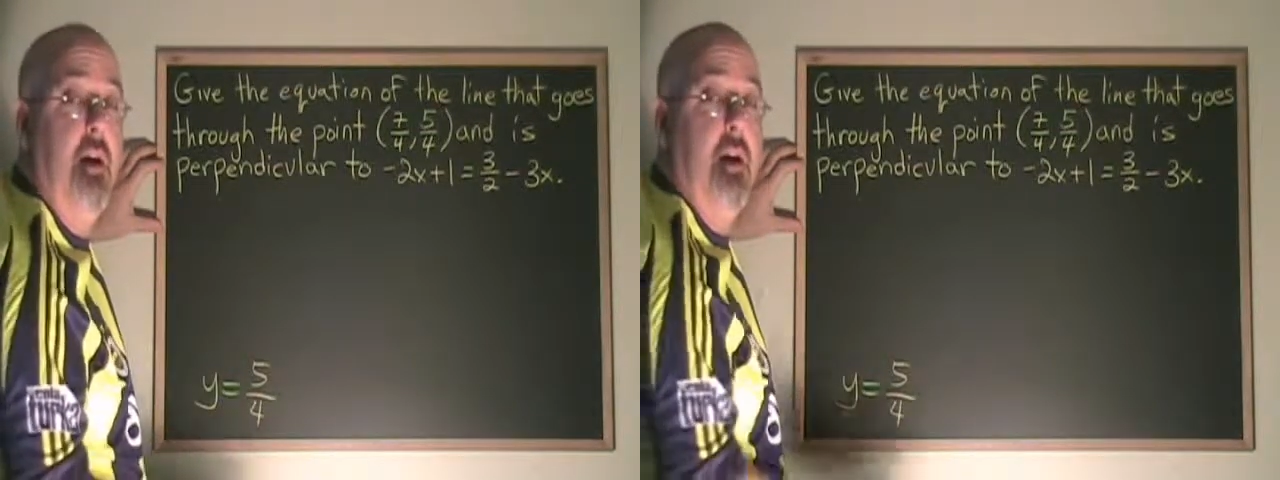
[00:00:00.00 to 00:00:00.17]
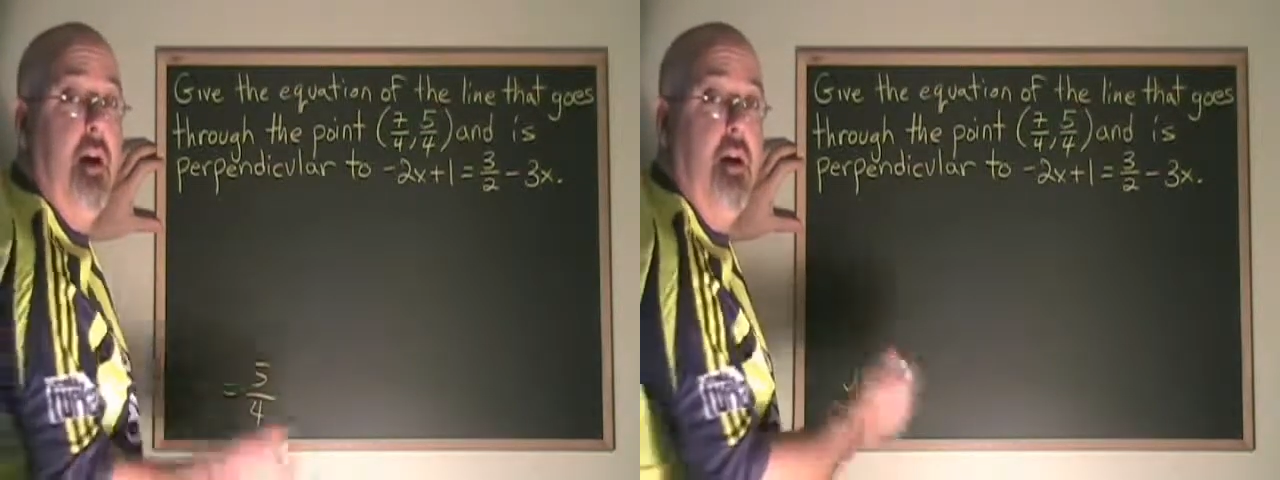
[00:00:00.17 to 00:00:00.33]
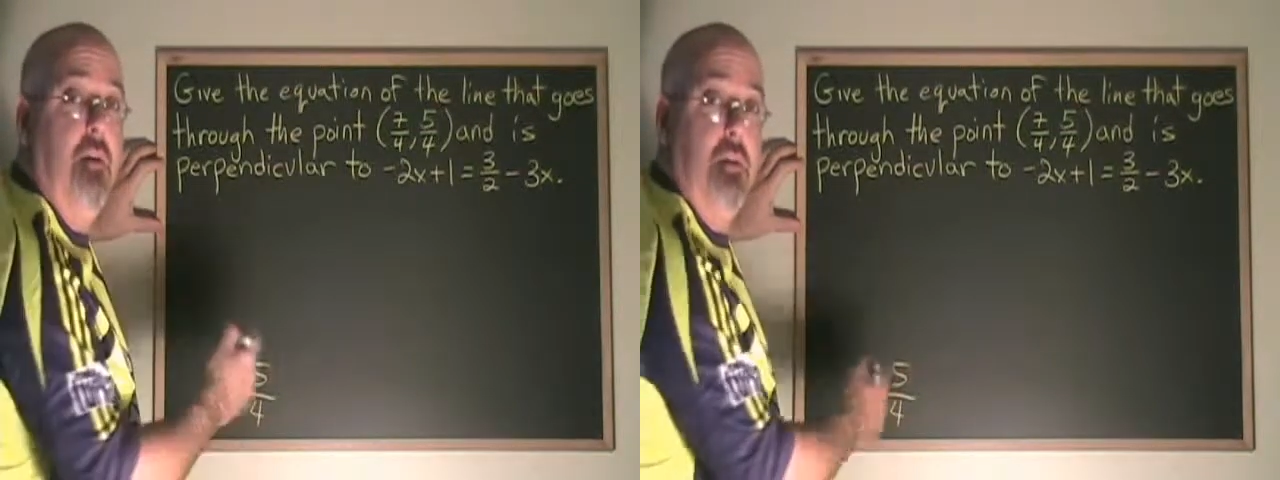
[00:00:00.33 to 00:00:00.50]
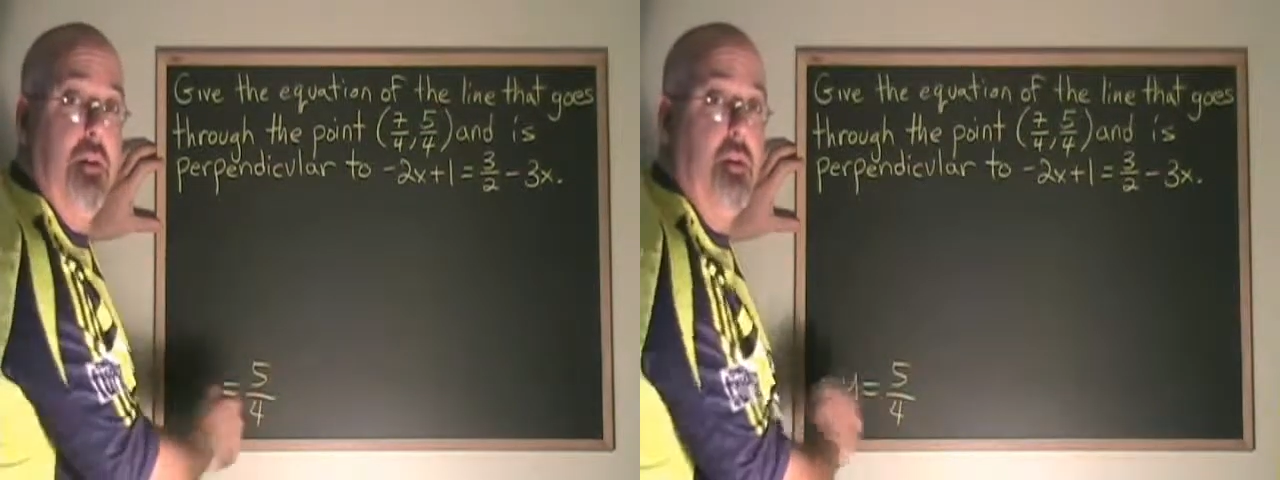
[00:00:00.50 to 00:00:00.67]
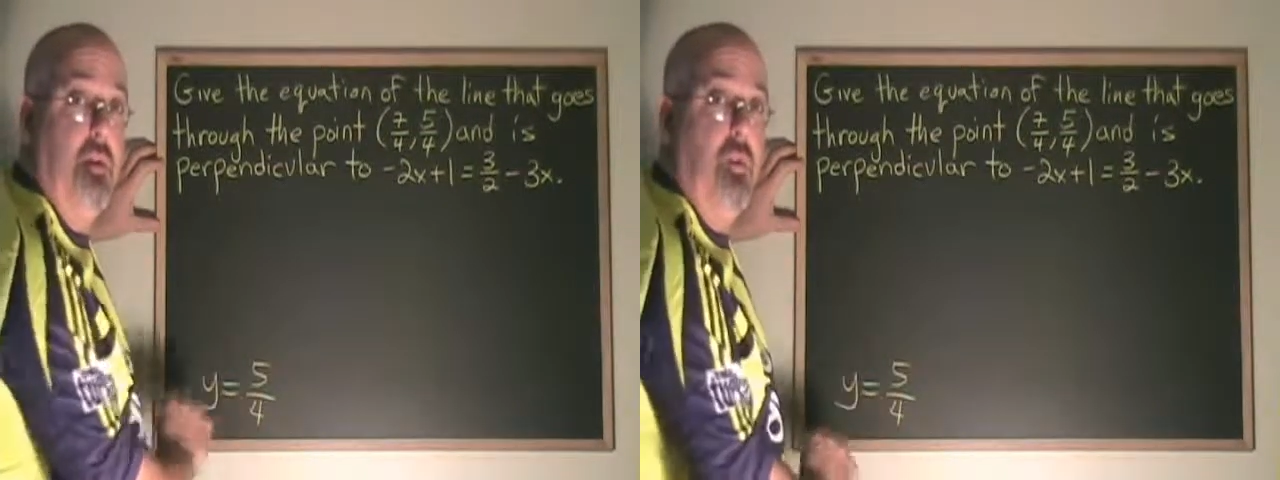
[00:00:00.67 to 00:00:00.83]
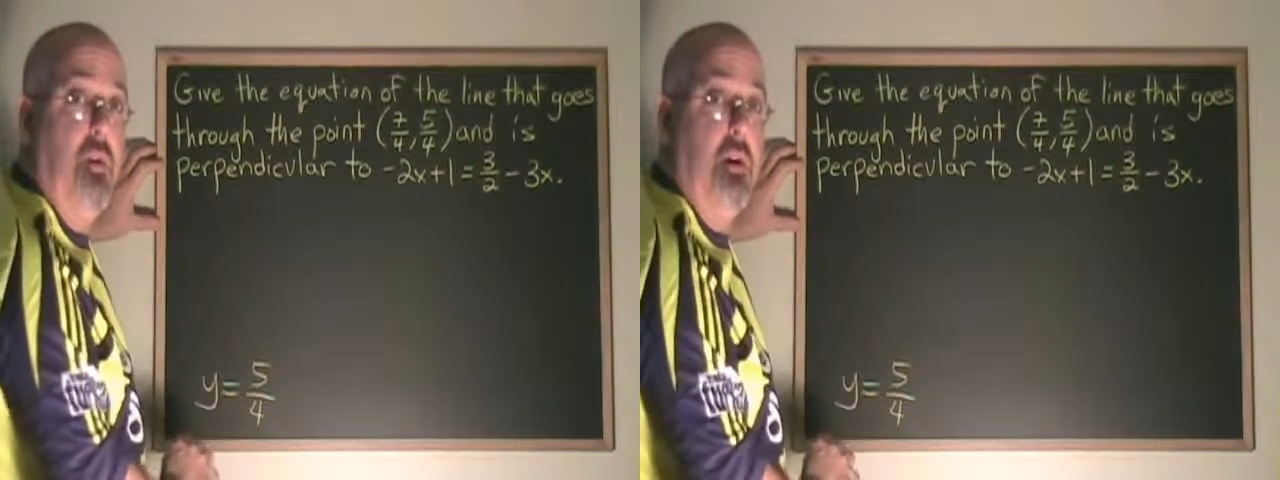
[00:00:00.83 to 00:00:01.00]
and it will still
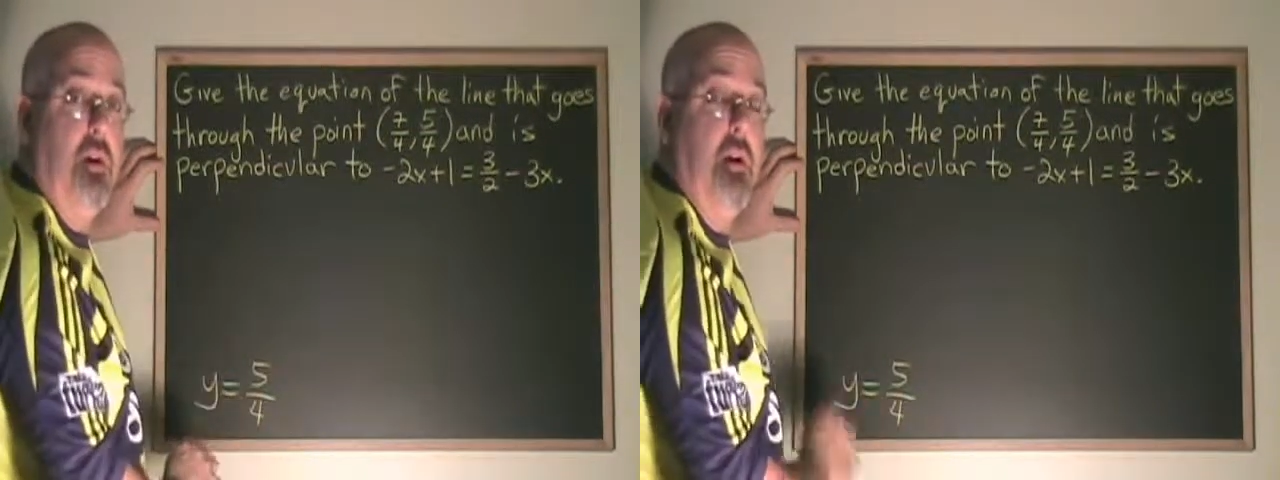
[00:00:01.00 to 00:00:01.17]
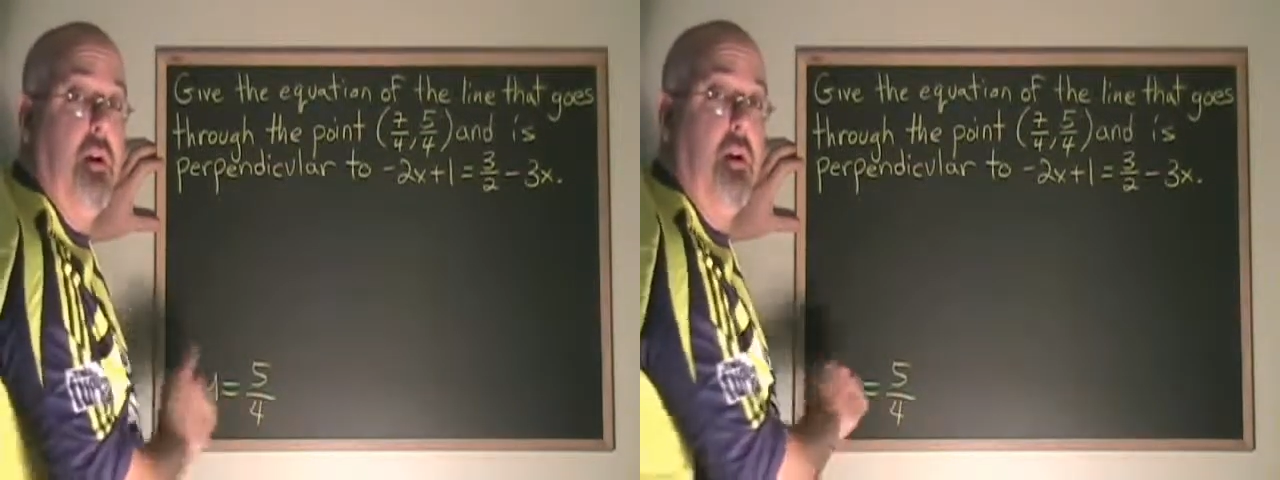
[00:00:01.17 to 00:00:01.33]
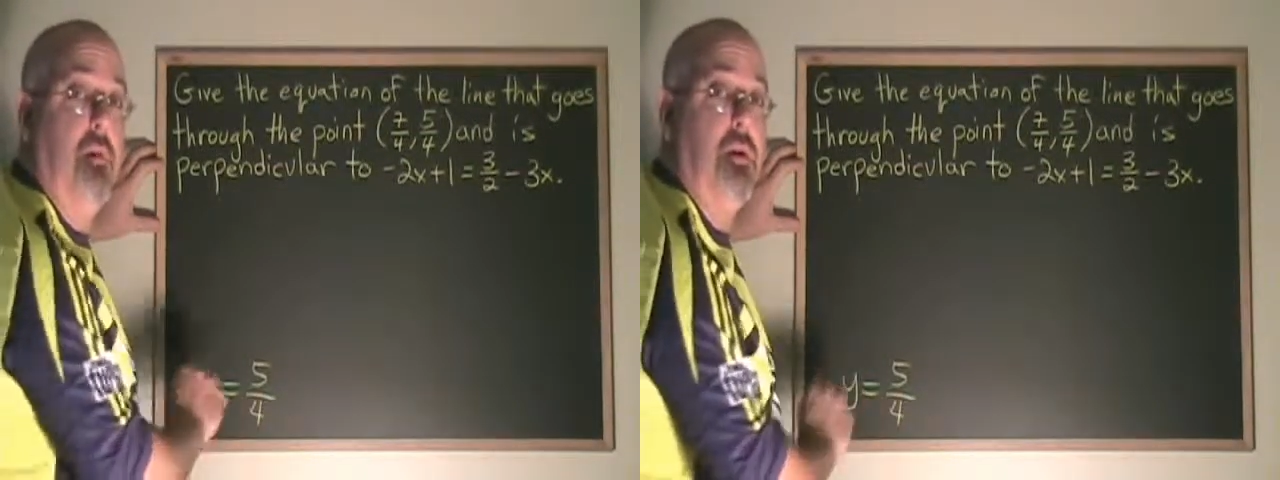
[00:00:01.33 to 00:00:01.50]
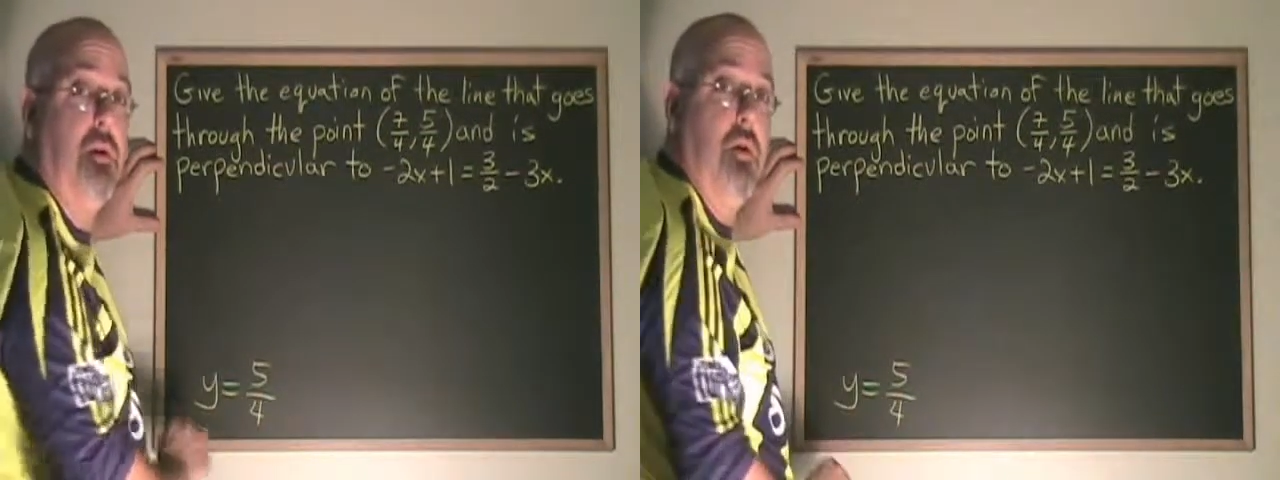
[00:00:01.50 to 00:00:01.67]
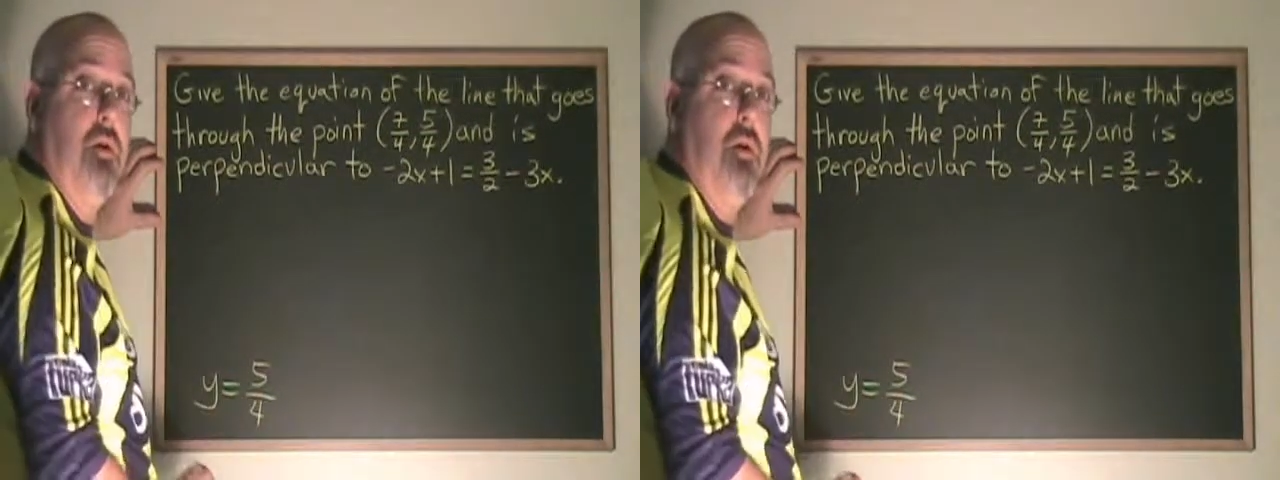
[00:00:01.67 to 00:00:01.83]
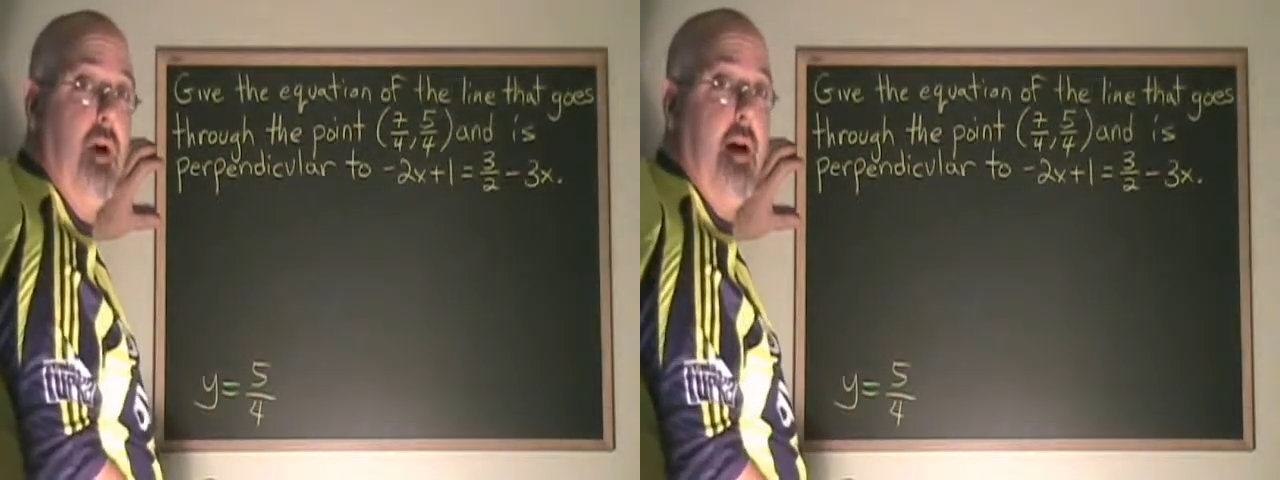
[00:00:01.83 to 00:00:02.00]
work, and I will show
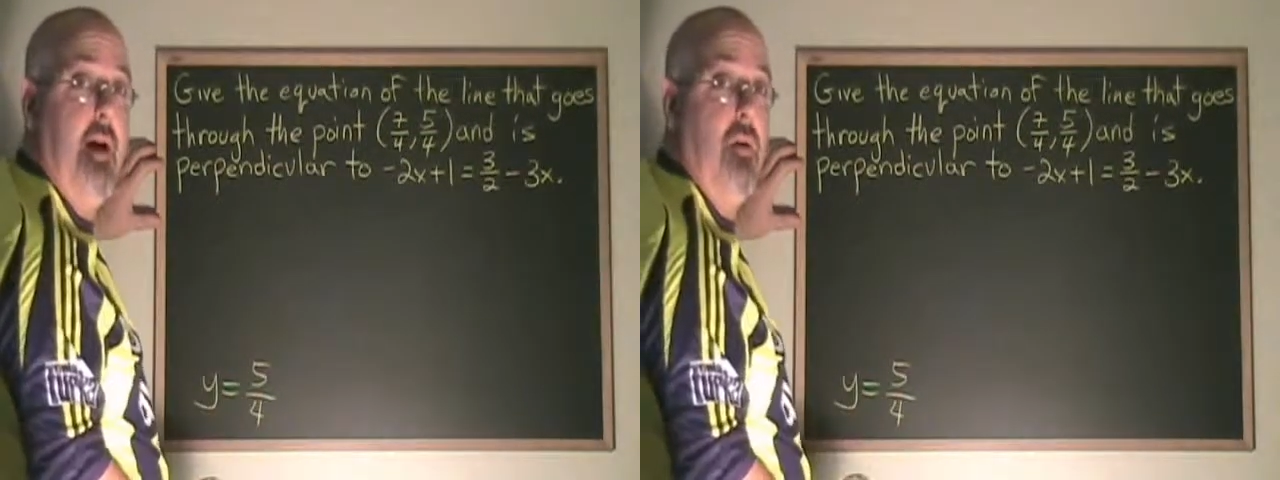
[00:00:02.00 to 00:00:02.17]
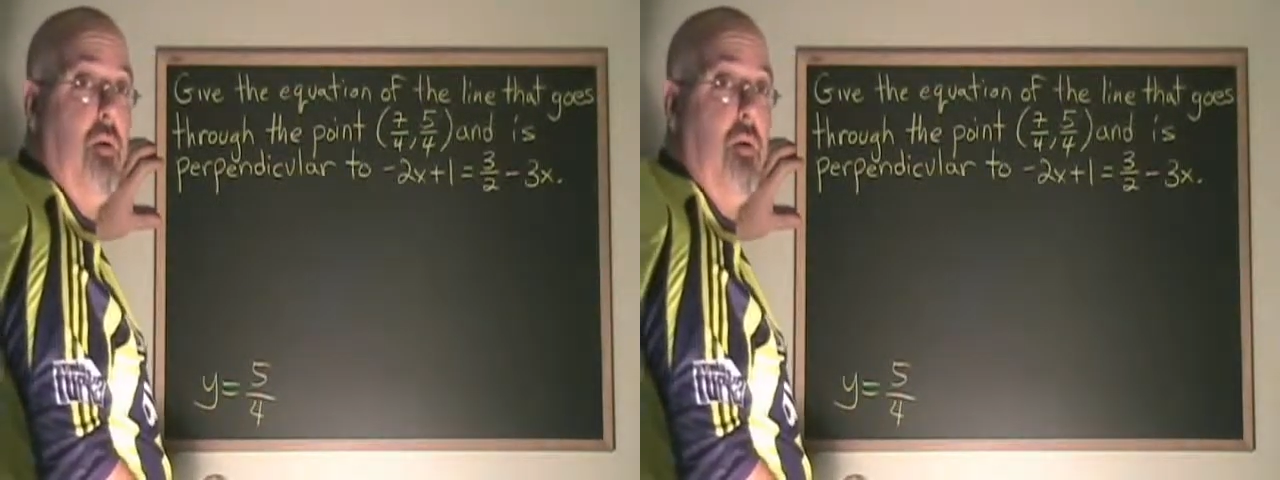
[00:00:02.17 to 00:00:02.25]
you how.